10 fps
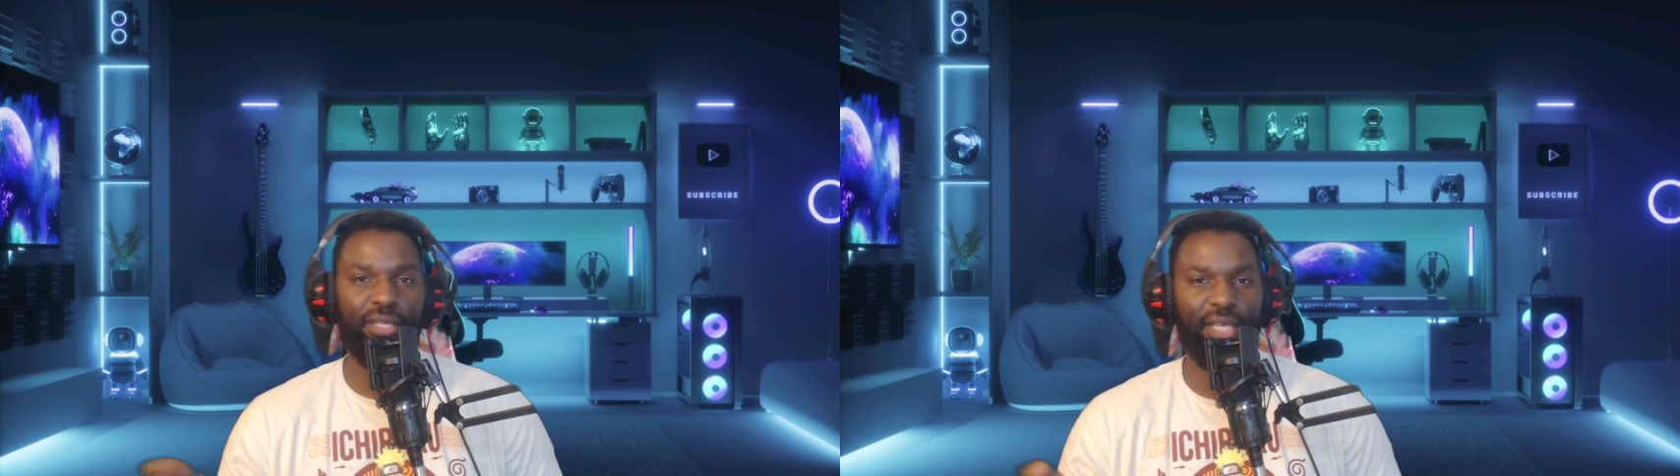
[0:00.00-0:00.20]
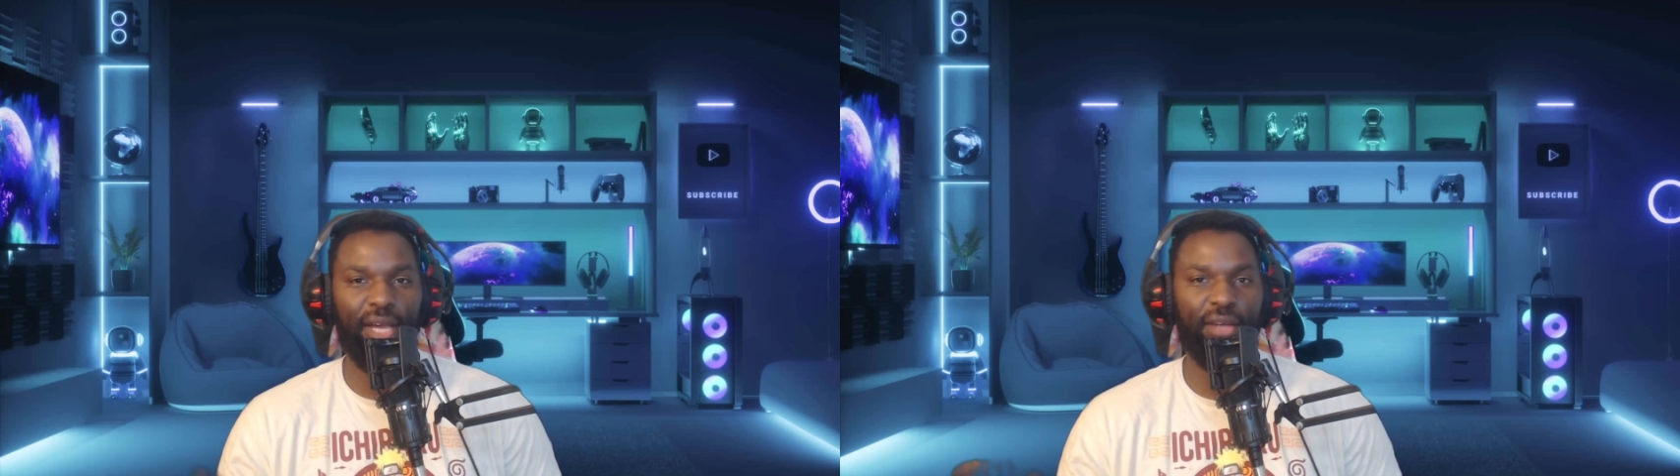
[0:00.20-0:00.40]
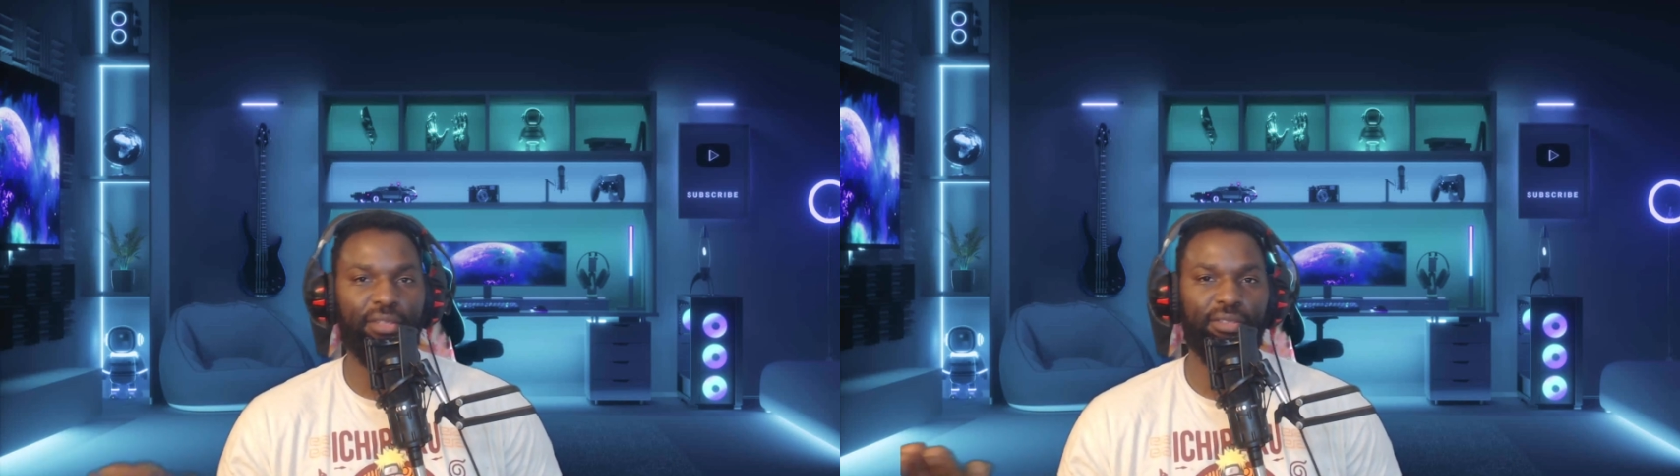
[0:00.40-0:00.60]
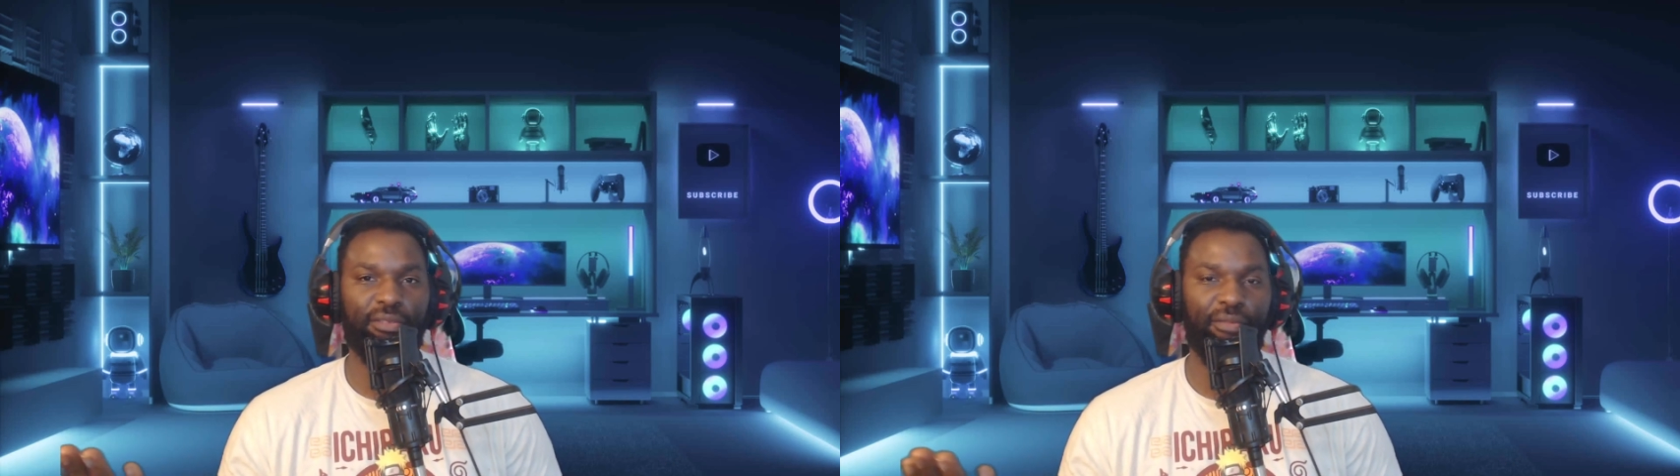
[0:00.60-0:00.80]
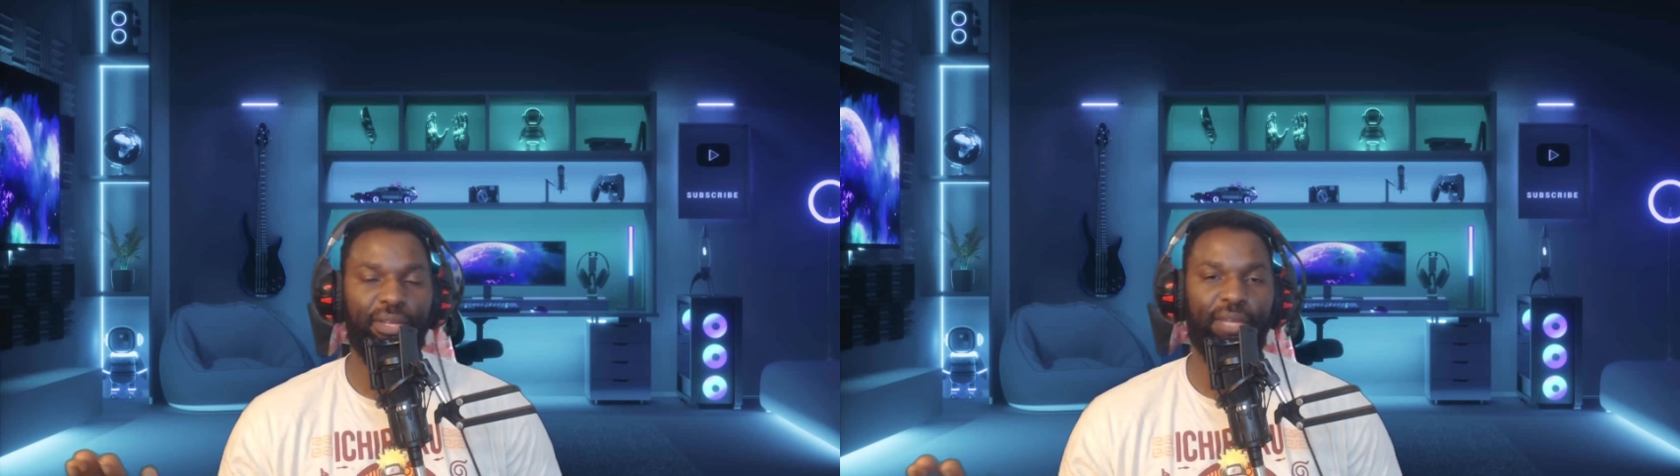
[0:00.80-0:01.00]
of the characters
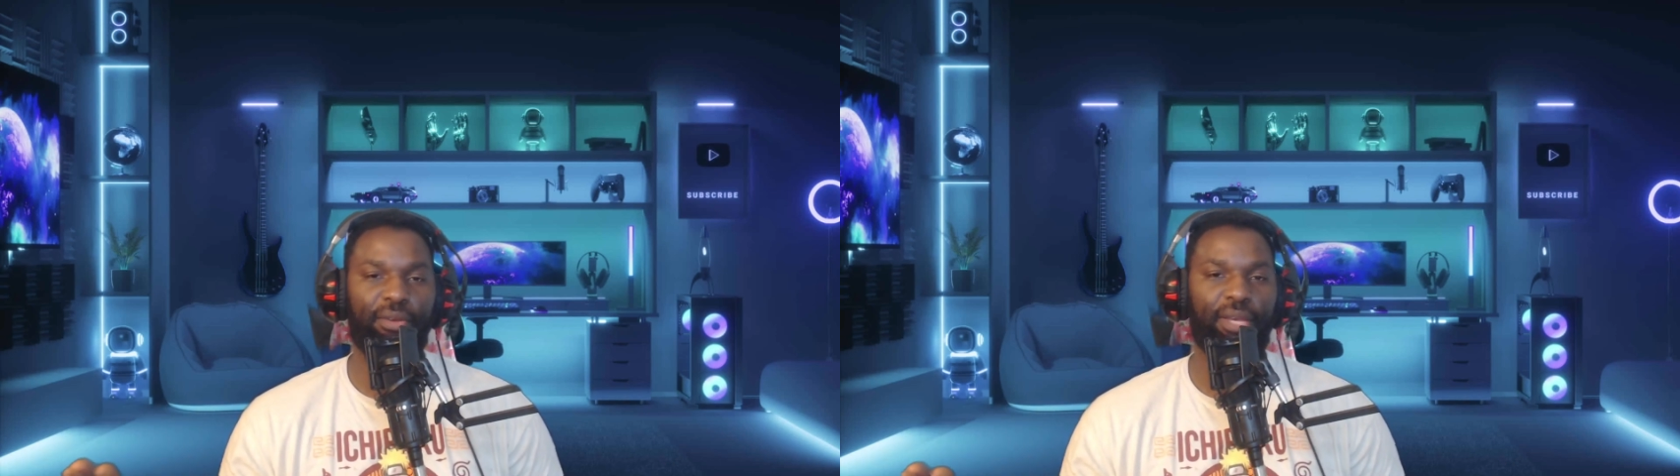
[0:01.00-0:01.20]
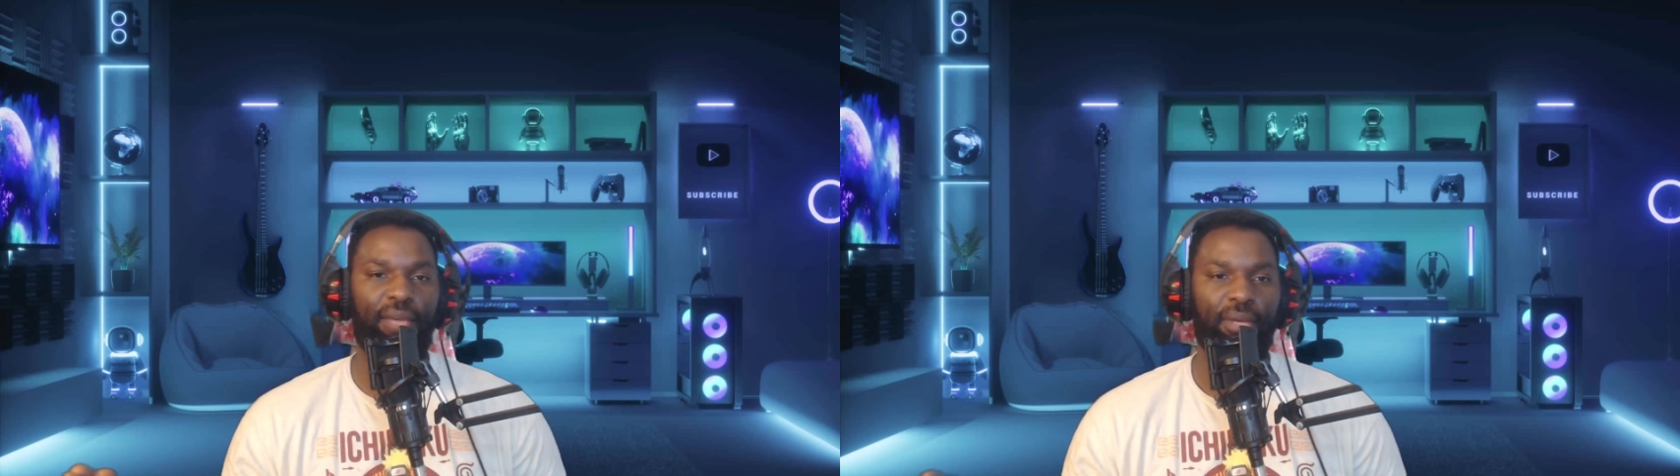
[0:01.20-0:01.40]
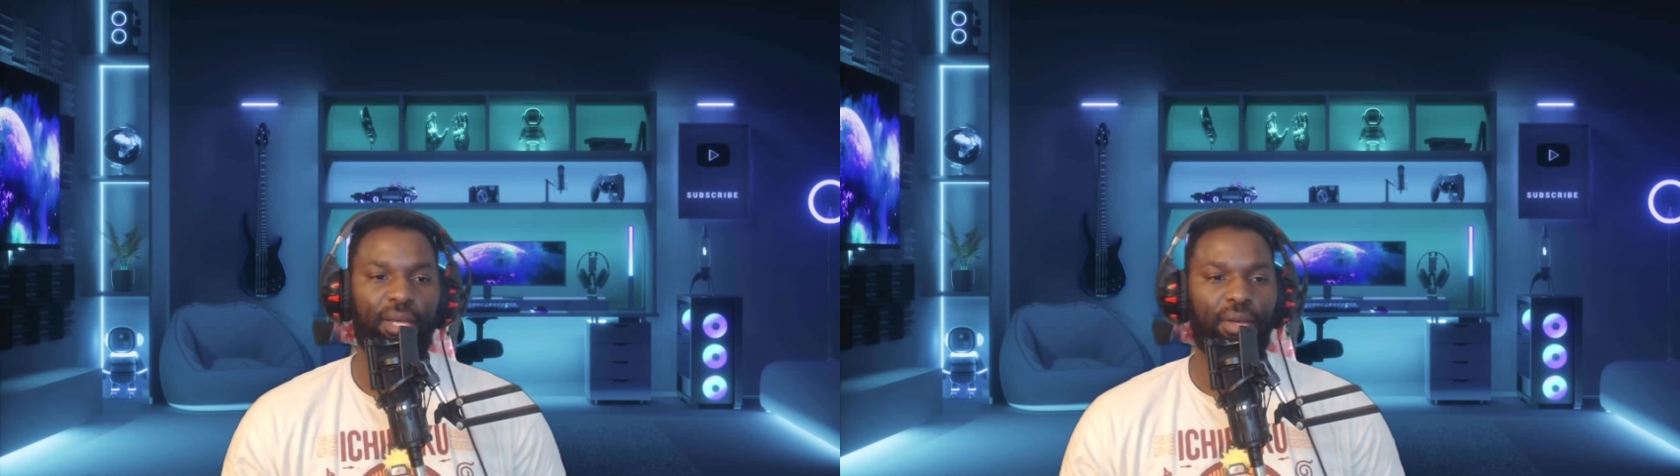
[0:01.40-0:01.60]
of a video game,